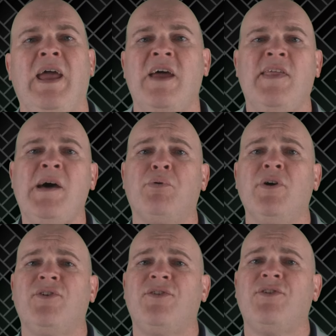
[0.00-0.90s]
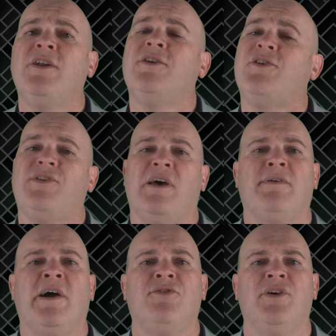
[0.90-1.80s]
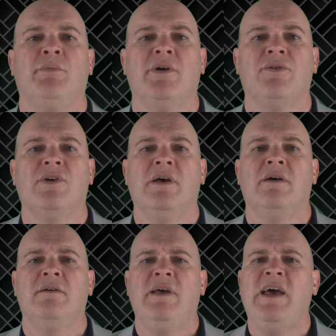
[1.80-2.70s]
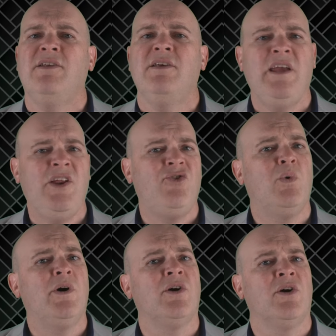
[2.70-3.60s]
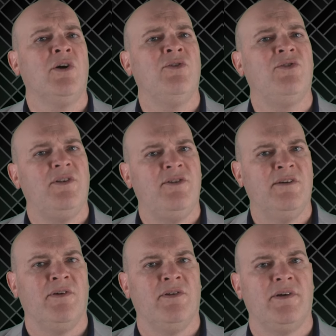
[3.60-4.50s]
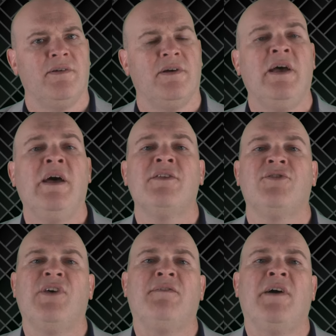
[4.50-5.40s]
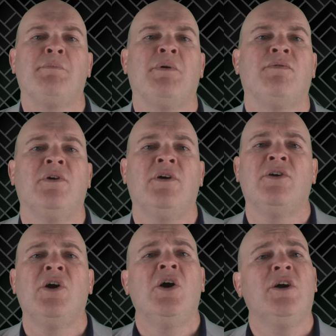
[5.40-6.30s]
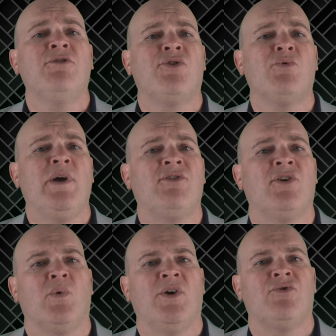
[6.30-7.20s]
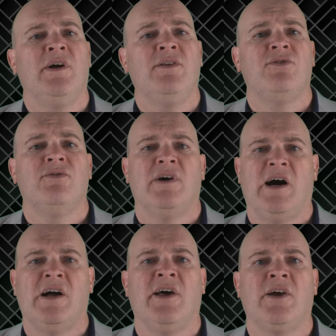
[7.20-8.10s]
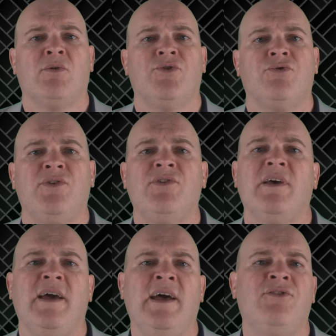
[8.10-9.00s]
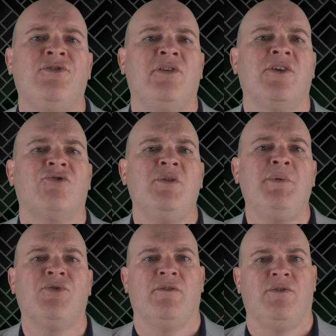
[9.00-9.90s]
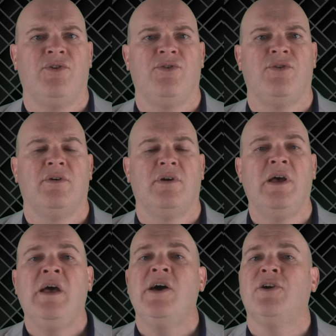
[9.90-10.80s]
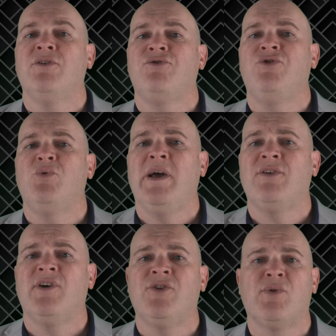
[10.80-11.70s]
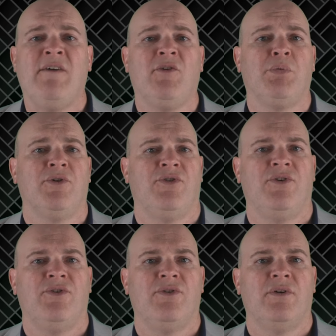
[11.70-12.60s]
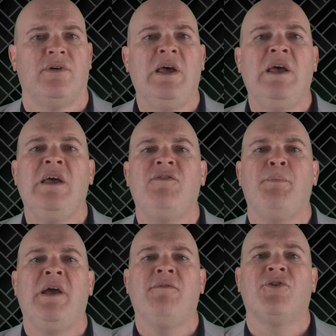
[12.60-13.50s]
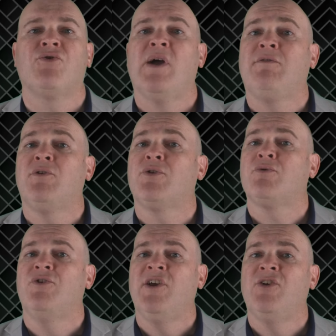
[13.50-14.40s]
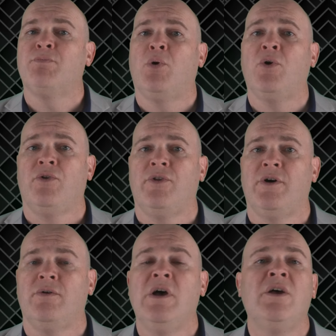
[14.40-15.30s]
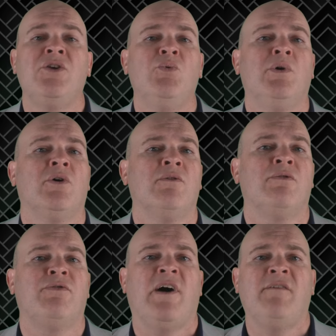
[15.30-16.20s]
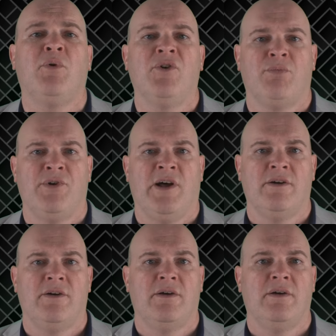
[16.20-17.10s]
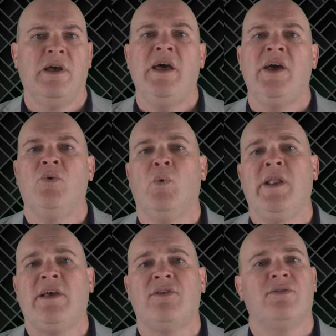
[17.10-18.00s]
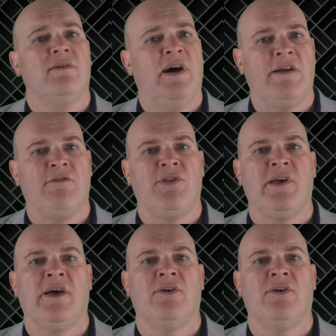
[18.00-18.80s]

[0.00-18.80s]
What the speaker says: And that brings us to the Sapphire siblings, and each one earns differently. The Sapphire Preferred earns 3x at restaurants, online groceries, and select streaming services. It earns 2x on travel purchases. If you pay for travel through the Chase portal, though, you will earn 5 points per dollar, and 1x on everything